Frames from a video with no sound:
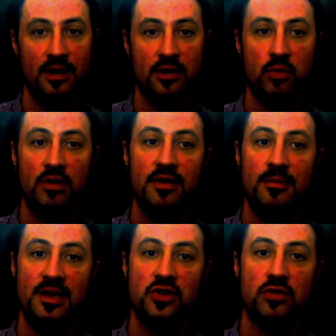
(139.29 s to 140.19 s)
As one
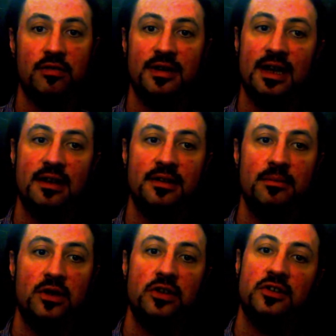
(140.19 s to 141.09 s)
dimensional reality
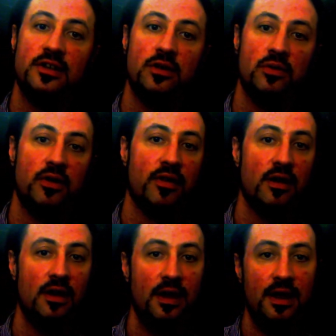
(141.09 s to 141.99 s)
merges into
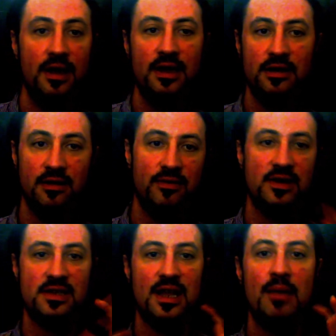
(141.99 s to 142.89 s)
another, it kind of
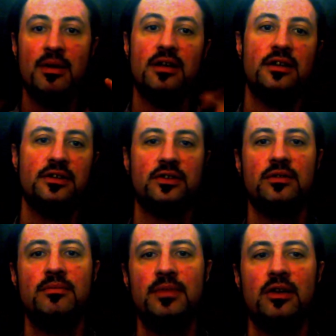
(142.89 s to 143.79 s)
destabilizes
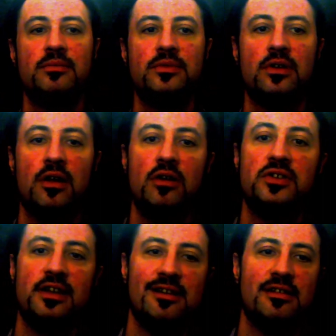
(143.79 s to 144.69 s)
and becomes a
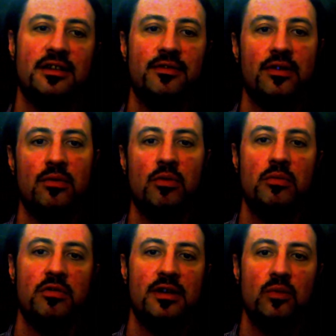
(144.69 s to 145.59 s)
closer narrative to the one
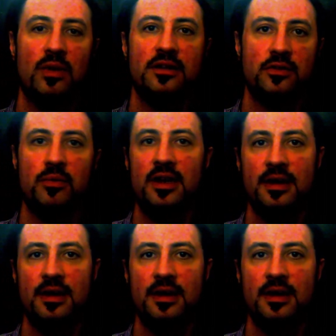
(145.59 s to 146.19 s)
we're in whilst awake.